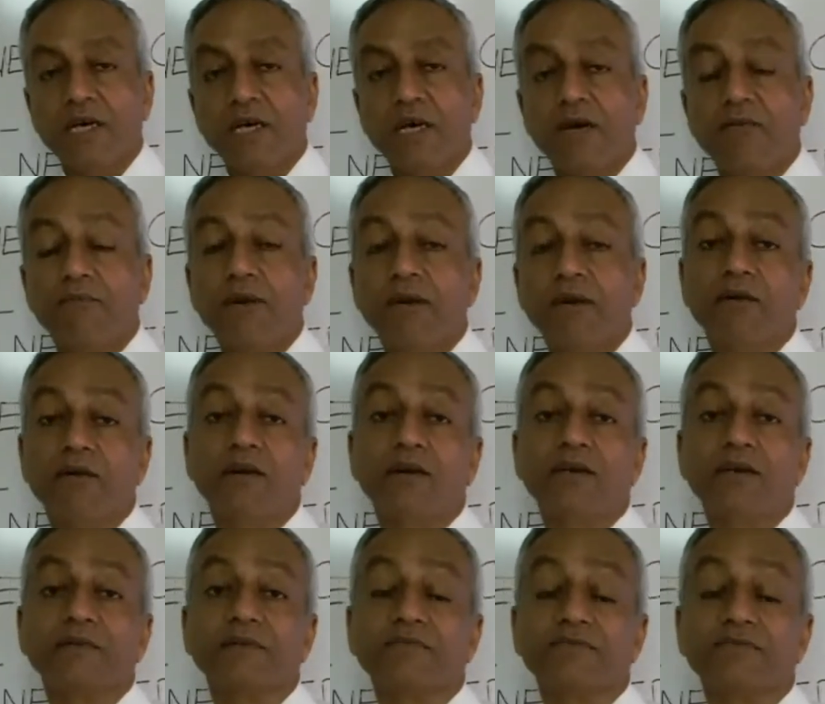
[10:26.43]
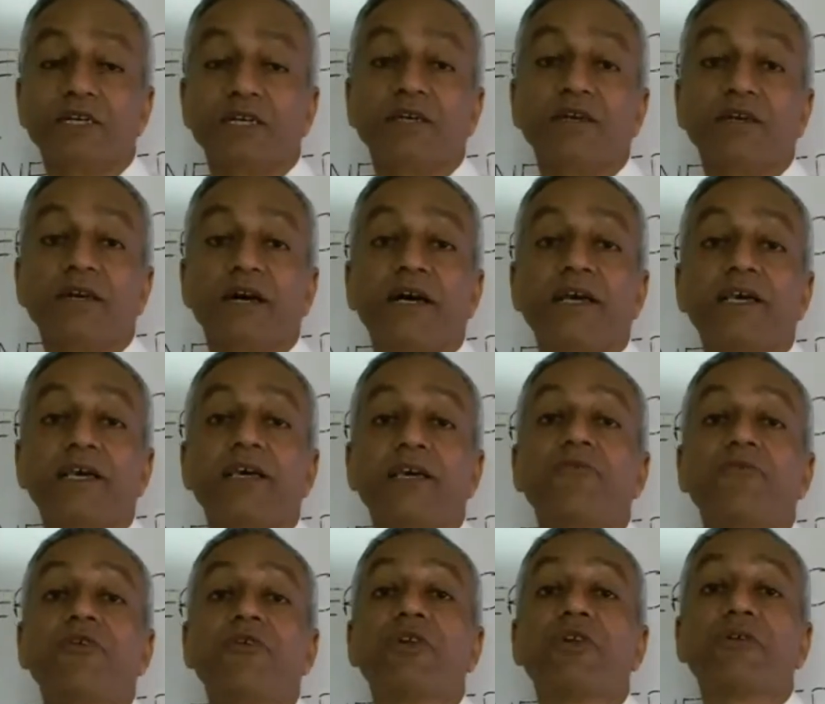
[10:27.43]
But runners have started dying even
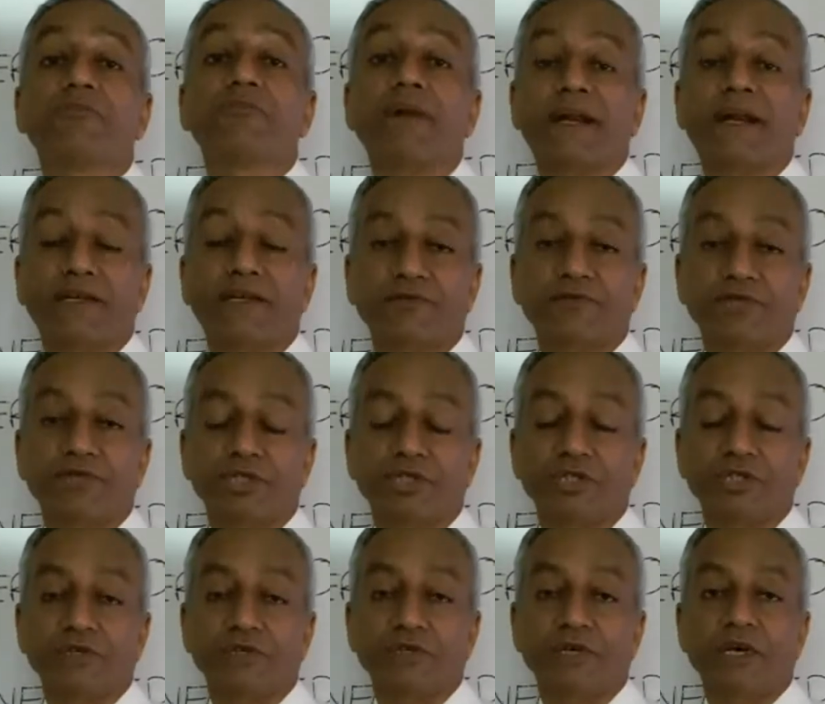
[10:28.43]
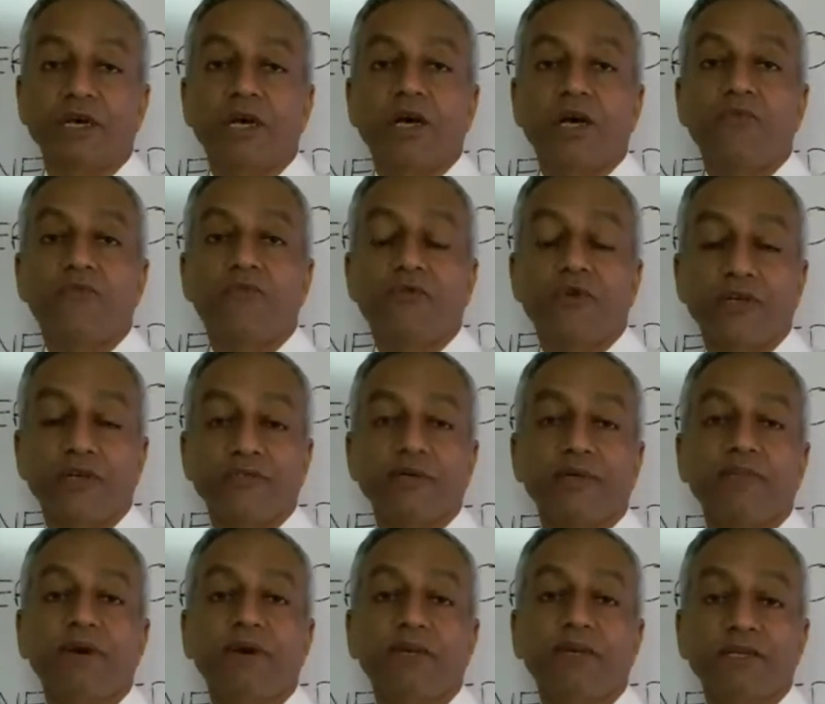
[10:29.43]
during practice sessions. For
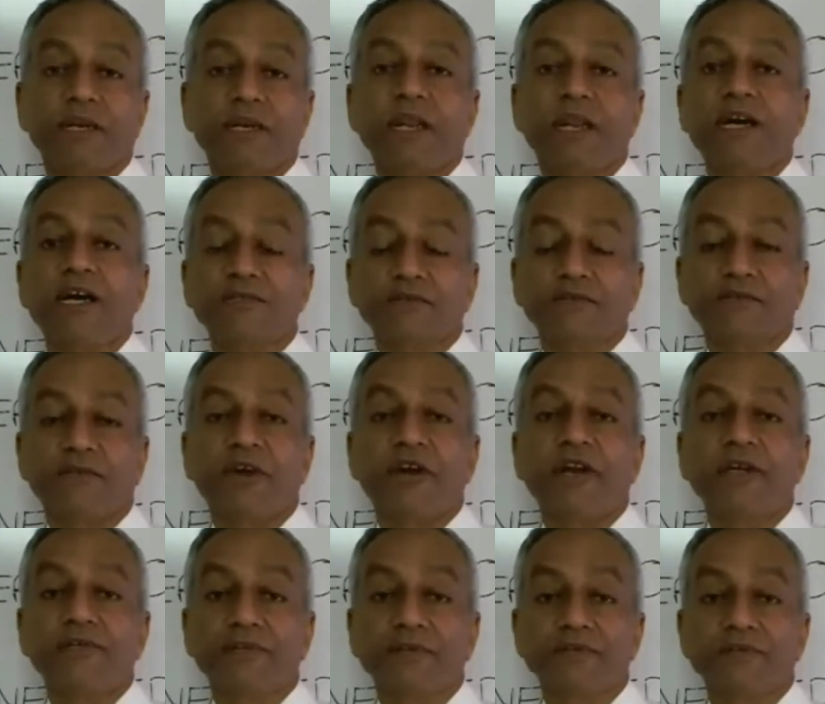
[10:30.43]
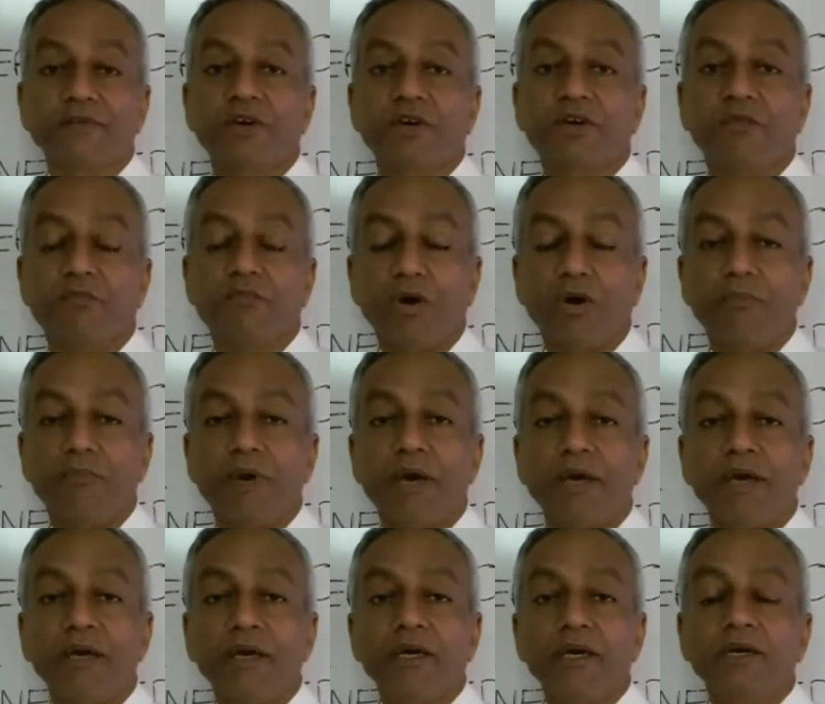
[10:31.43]
example, in the last training season of Bombay,
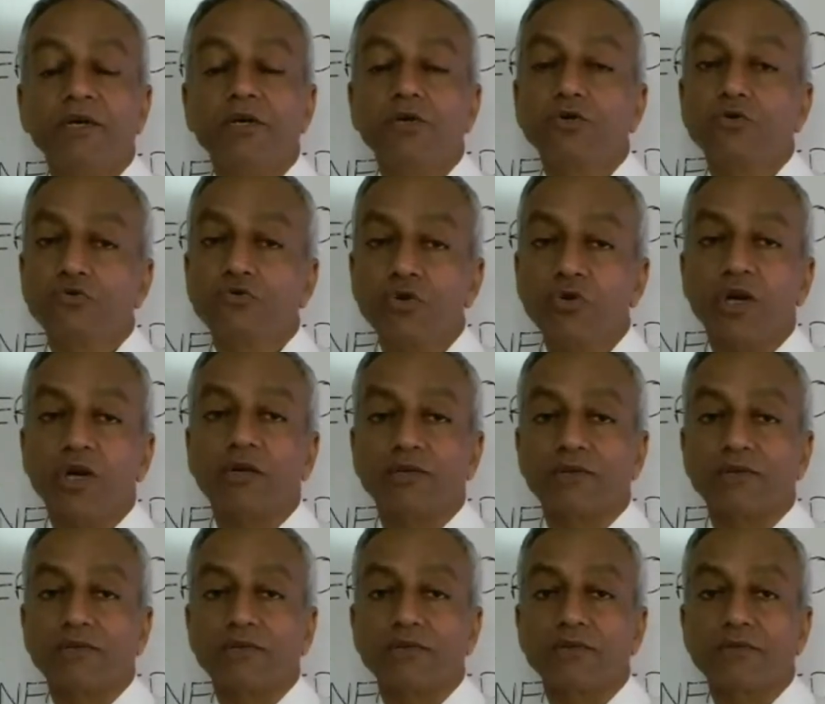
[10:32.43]
two runners